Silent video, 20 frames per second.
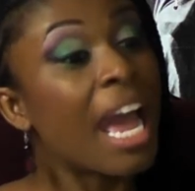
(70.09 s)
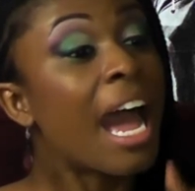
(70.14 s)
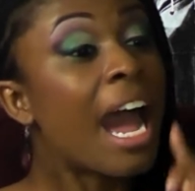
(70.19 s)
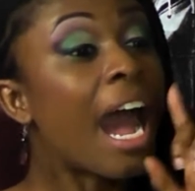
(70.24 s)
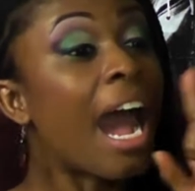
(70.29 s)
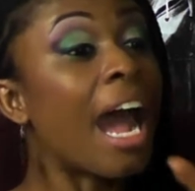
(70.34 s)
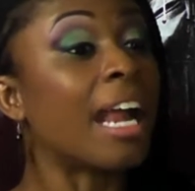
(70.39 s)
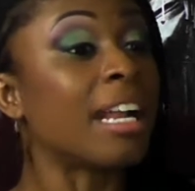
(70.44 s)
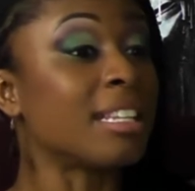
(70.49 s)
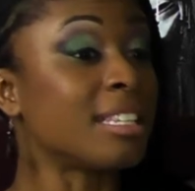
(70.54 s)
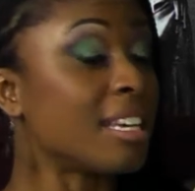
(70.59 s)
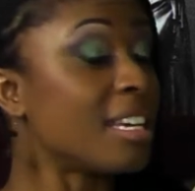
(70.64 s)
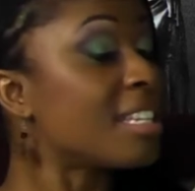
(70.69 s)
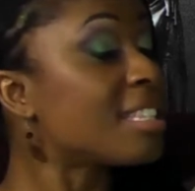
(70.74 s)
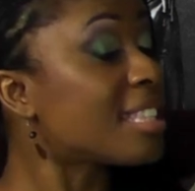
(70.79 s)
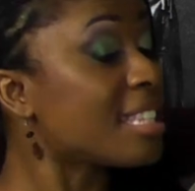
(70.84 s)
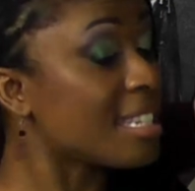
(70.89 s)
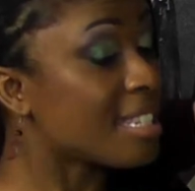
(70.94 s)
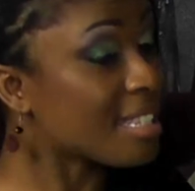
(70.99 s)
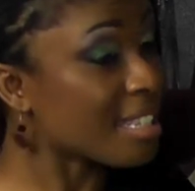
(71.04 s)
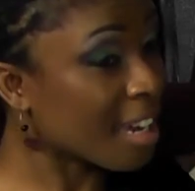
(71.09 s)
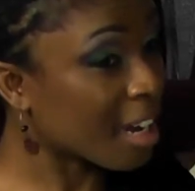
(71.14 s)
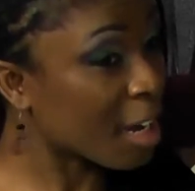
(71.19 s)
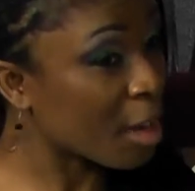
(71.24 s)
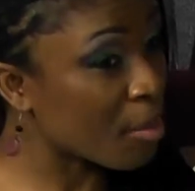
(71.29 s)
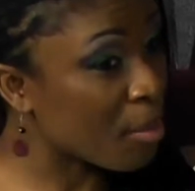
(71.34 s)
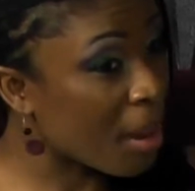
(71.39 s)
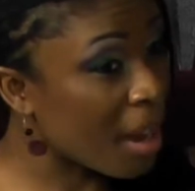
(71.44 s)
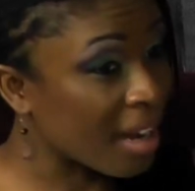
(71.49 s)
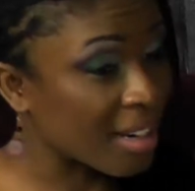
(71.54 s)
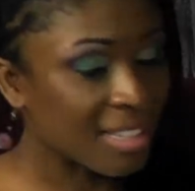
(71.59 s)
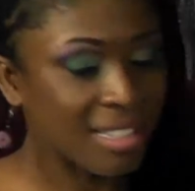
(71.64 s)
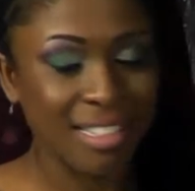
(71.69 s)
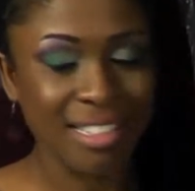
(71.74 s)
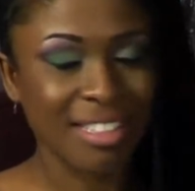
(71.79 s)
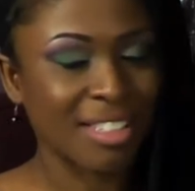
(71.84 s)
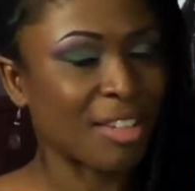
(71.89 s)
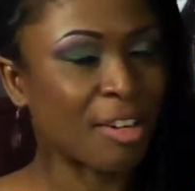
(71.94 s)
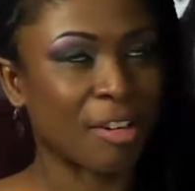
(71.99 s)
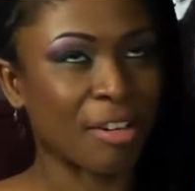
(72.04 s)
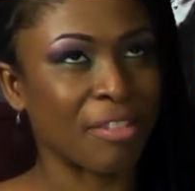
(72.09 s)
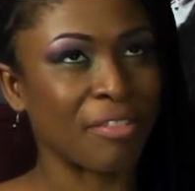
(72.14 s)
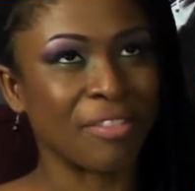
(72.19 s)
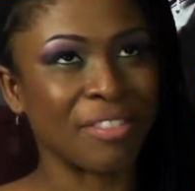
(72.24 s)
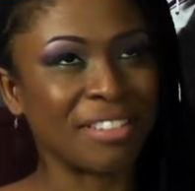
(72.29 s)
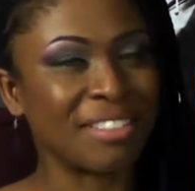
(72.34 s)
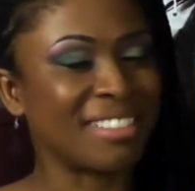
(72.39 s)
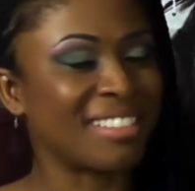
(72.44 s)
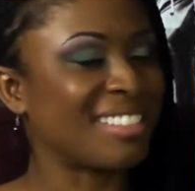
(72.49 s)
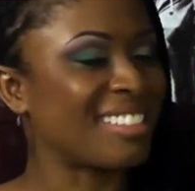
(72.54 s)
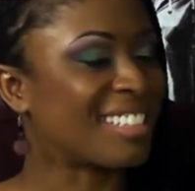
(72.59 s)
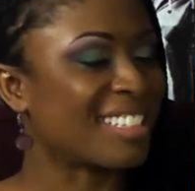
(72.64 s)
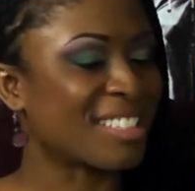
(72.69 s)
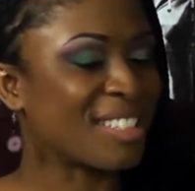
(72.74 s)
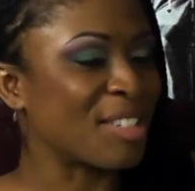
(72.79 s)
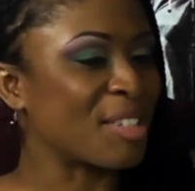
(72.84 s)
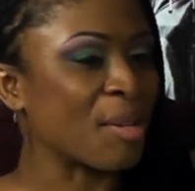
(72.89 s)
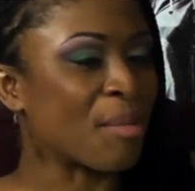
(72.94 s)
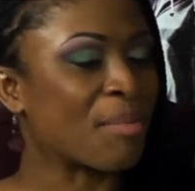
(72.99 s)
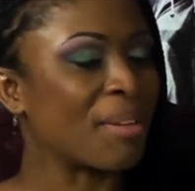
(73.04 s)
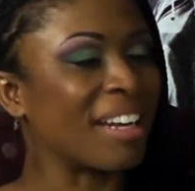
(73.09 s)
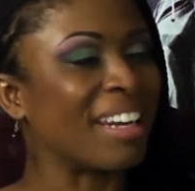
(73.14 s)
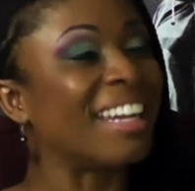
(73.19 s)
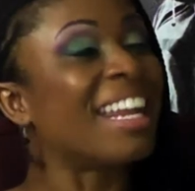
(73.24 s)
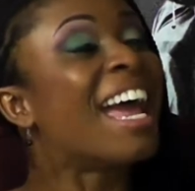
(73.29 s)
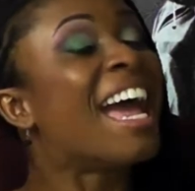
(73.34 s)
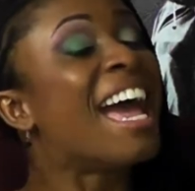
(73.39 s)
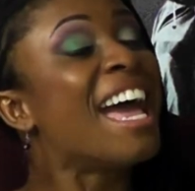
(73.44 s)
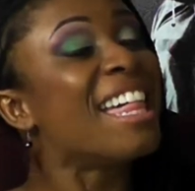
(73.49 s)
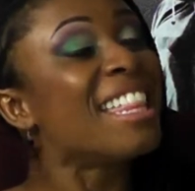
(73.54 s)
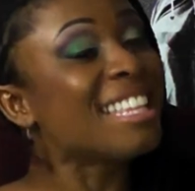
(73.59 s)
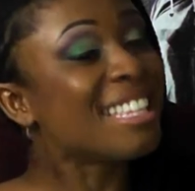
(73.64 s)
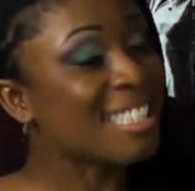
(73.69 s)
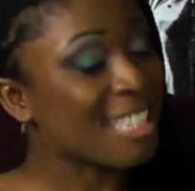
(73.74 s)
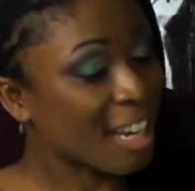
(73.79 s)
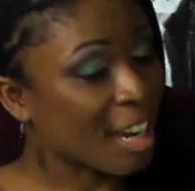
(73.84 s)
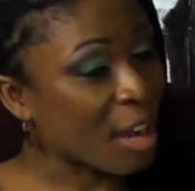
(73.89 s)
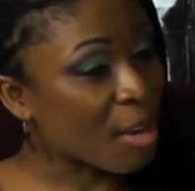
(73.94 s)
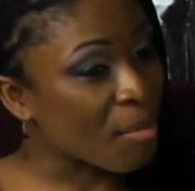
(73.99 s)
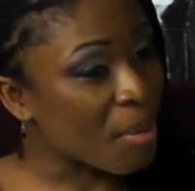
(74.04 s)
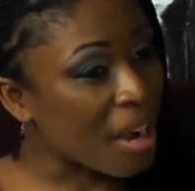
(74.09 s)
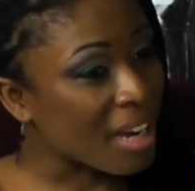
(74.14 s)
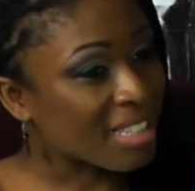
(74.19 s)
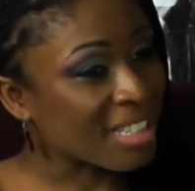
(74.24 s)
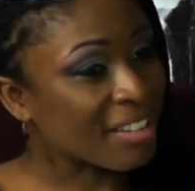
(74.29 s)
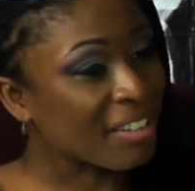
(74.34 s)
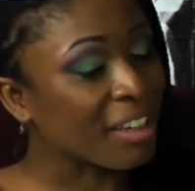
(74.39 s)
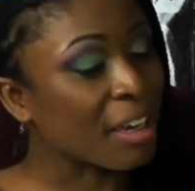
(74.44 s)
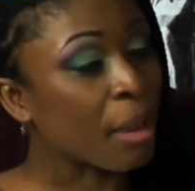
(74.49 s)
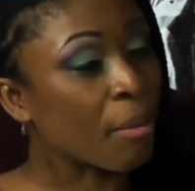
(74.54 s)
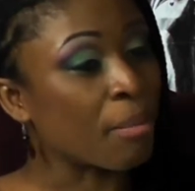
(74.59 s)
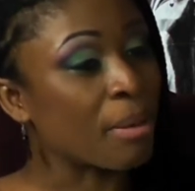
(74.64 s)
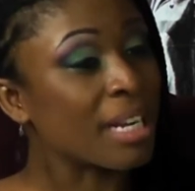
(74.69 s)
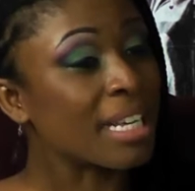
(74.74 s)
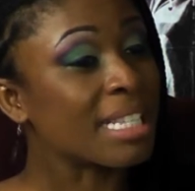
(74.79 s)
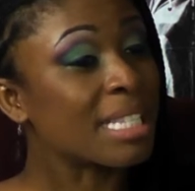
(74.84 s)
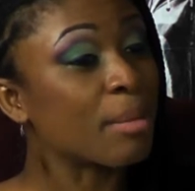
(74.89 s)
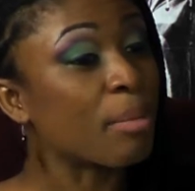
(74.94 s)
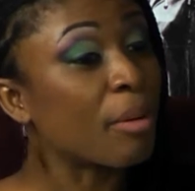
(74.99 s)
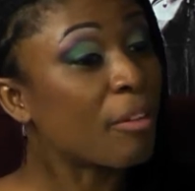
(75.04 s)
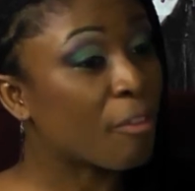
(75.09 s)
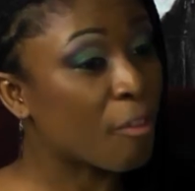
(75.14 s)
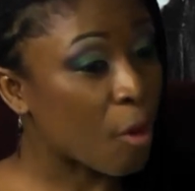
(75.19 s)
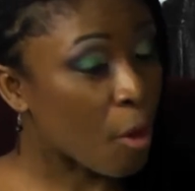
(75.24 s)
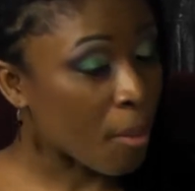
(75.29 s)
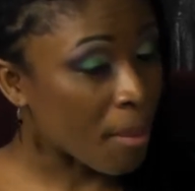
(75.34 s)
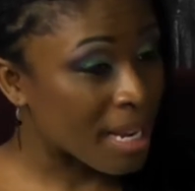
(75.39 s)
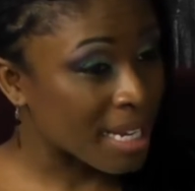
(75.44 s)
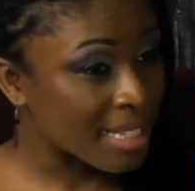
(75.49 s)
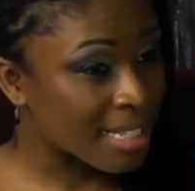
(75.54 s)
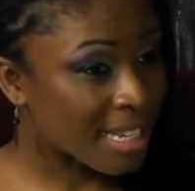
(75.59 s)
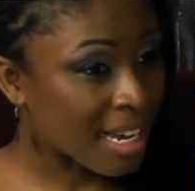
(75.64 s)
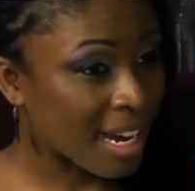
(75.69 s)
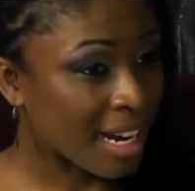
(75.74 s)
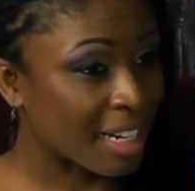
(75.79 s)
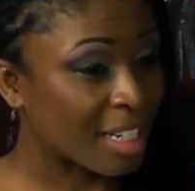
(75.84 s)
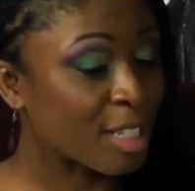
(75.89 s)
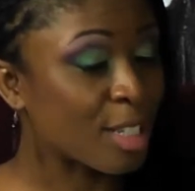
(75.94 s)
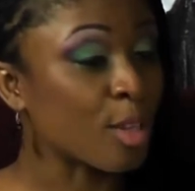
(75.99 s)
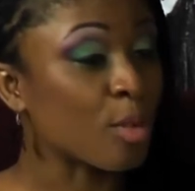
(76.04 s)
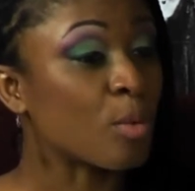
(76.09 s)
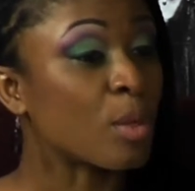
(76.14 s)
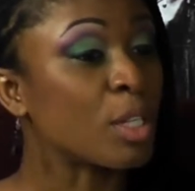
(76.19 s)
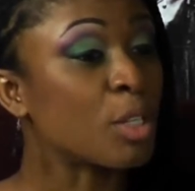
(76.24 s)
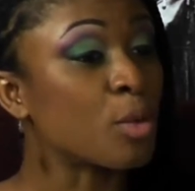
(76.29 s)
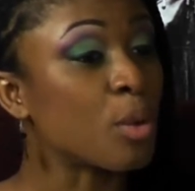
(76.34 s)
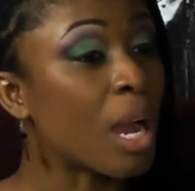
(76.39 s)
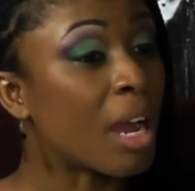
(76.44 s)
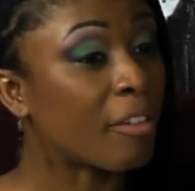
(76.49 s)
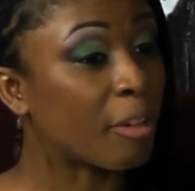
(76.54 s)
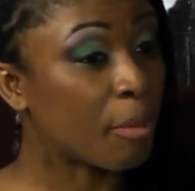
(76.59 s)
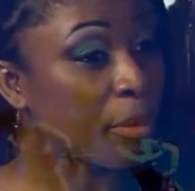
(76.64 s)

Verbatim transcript: Okay. And the second part, sorry for just jumping in, the second part of the company is the performing side. So we do